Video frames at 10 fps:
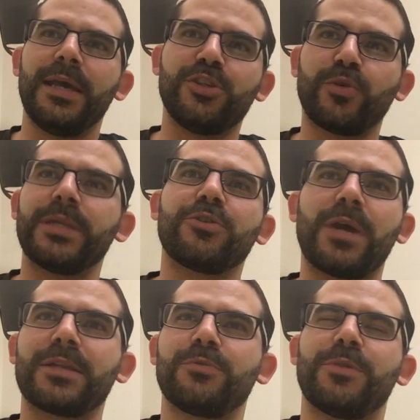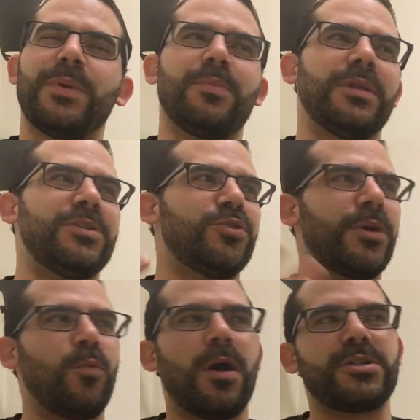Enjoy interacting with people.
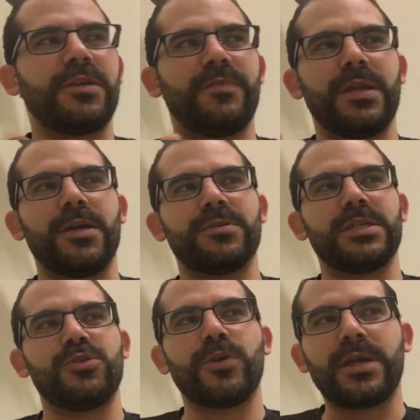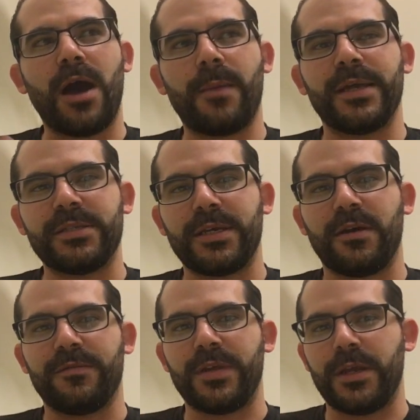Enjoy watching videos. Enjoy commenting
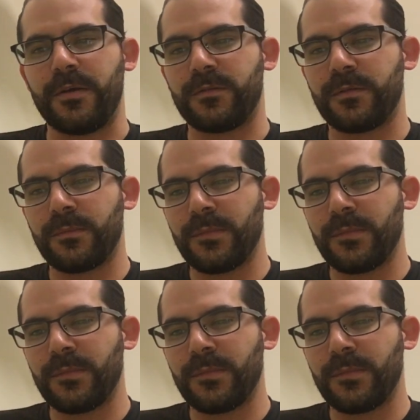on videos.